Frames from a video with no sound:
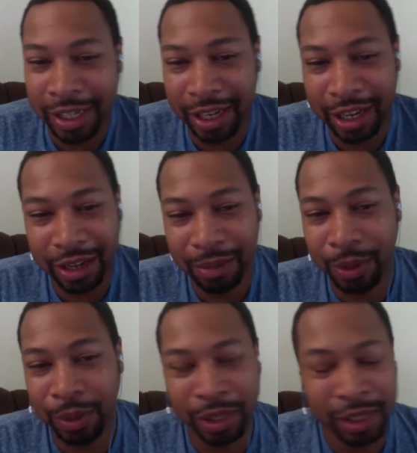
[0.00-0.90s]
in a
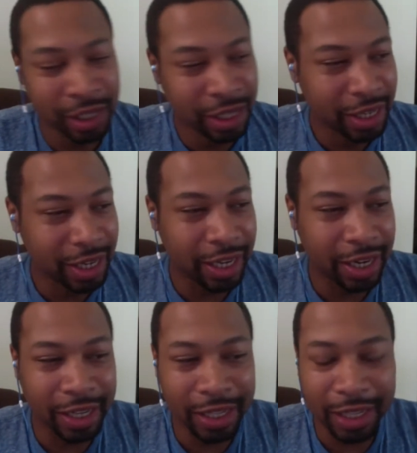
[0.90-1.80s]
lawnmower and
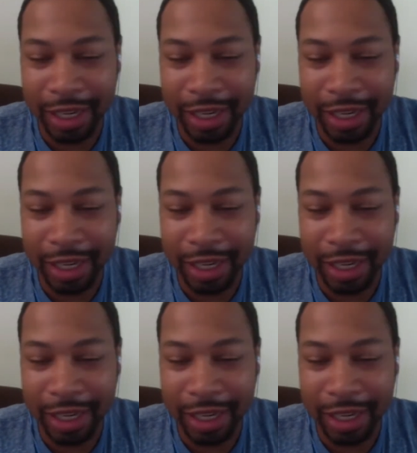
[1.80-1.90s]
uh, mm-hmm.